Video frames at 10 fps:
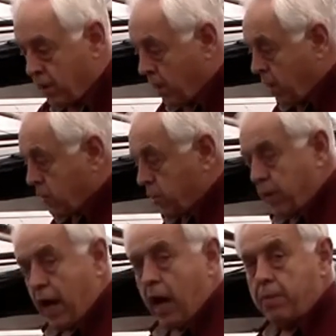So
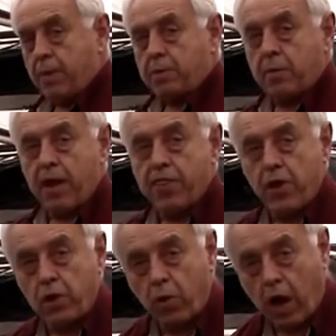now I'm up to my
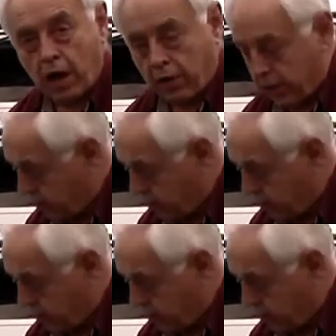third watering.